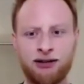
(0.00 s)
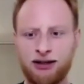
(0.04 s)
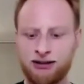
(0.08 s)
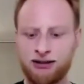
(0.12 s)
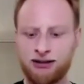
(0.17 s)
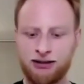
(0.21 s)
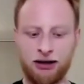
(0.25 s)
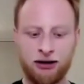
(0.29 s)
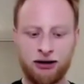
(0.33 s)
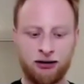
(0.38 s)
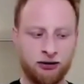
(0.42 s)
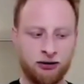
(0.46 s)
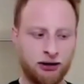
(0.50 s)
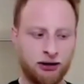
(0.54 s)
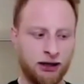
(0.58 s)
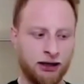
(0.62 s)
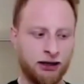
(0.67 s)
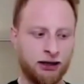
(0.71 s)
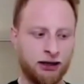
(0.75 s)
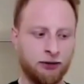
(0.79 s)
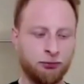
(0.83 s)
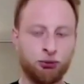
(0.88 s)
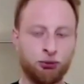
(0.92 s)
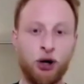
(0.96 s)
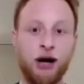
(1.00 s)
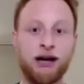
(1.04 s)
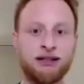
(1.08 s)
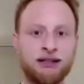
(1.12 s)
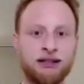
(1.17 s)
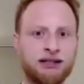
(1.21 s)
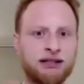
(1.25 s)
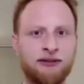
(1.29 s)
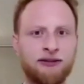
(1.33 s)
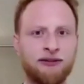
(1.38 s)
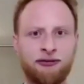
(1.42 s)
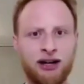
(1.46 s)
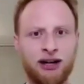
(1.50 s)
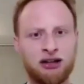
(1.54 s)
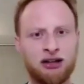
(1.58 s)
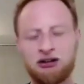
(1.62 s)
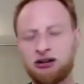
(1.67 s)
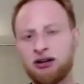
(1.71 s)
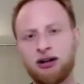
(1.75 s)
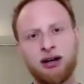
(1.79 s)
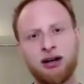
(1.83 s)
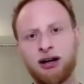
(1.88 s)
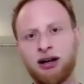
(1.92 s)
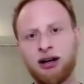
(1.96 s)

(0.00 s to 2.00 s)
Is there like a practice effect?